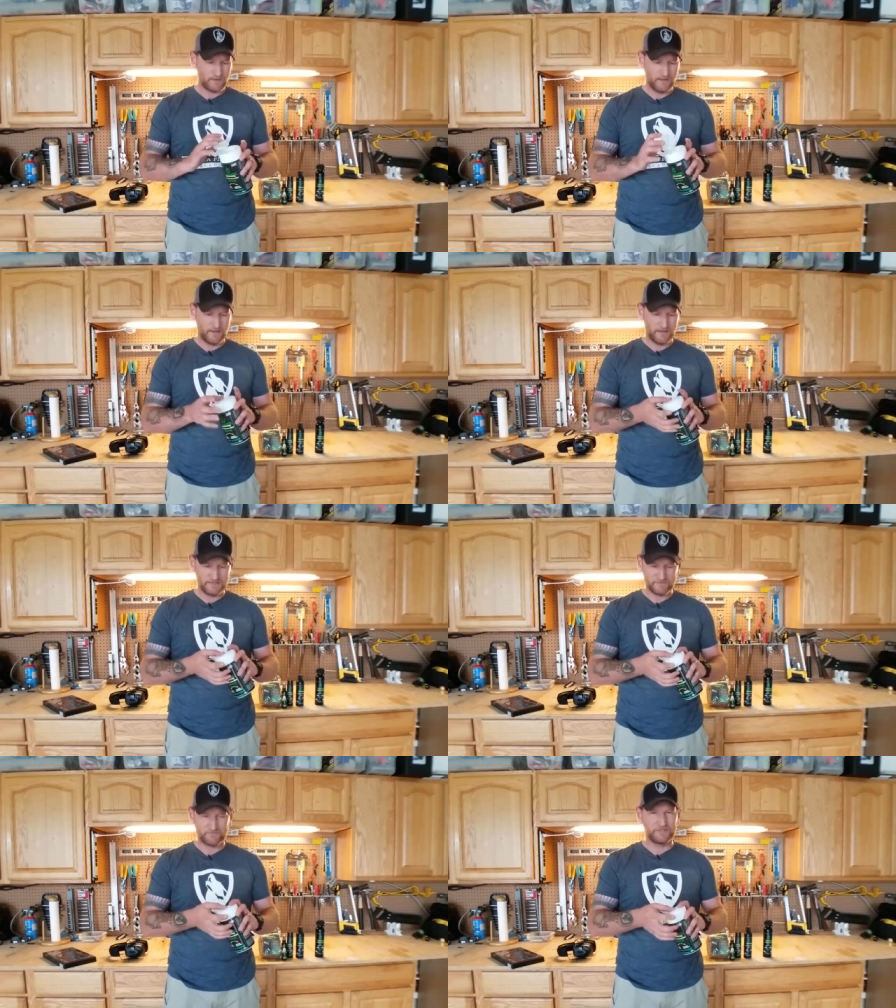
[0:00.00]
Uh,
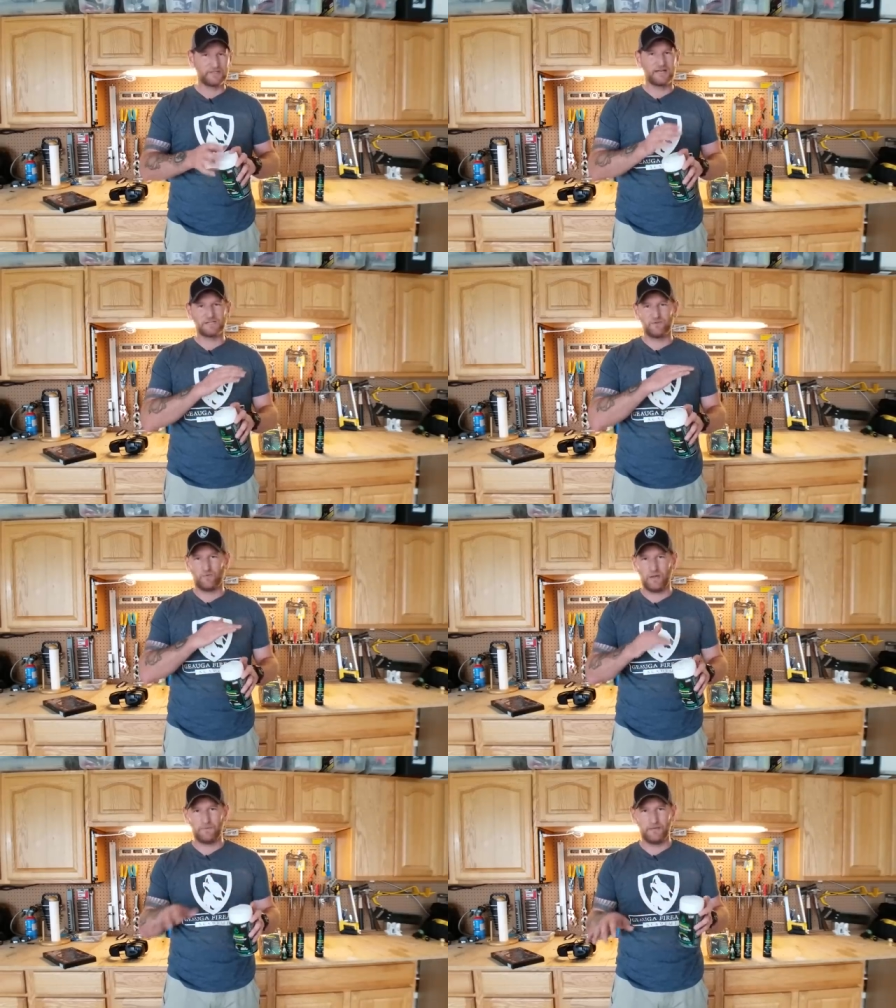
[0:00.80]
it's really nice for
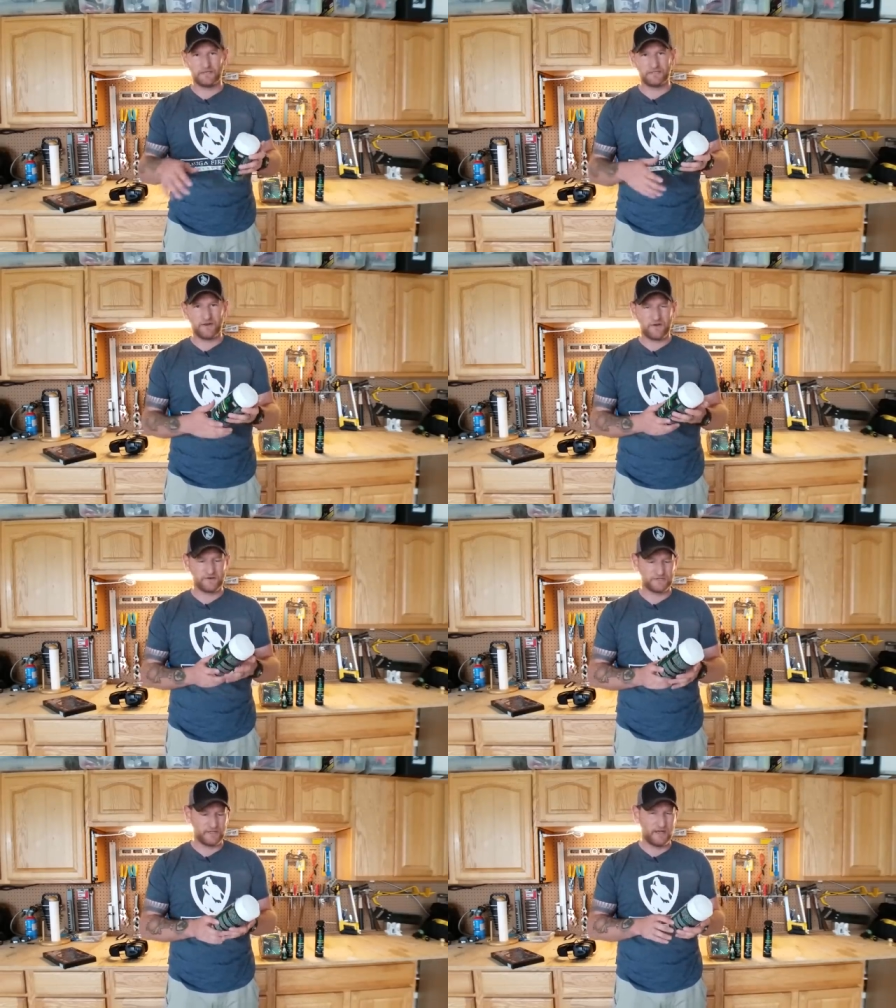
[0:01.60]
wiping the
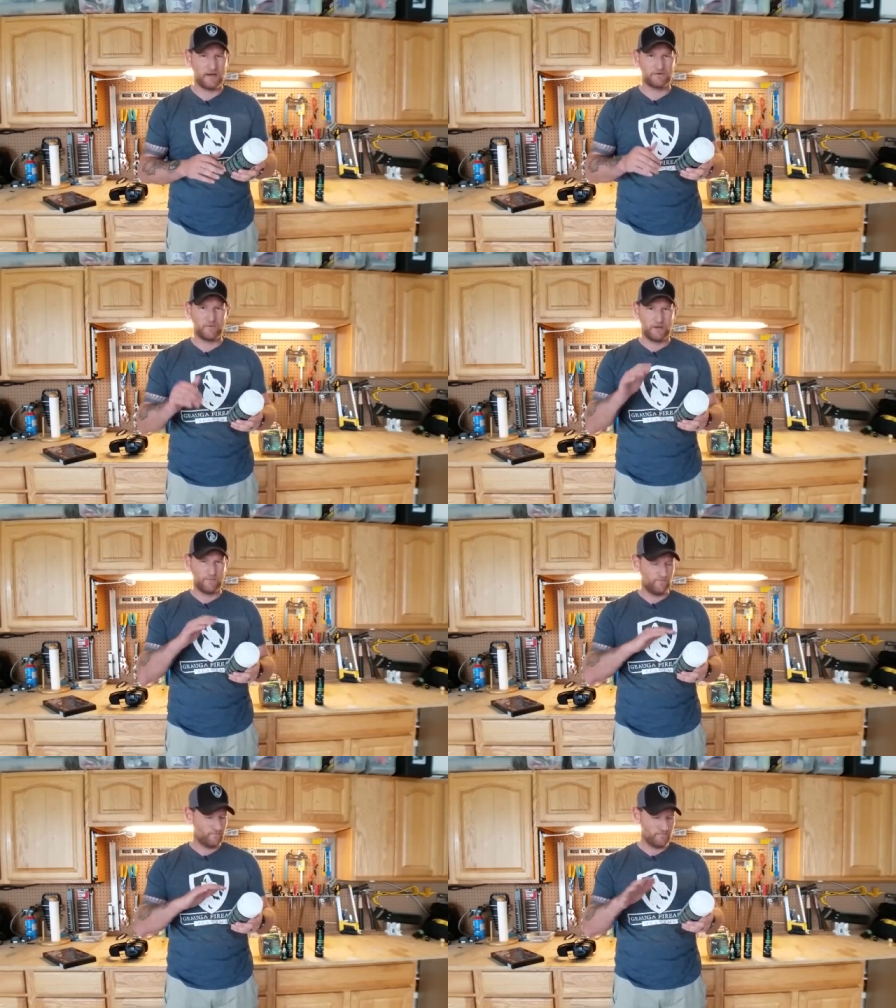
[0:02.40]
exteriors down. Wipe.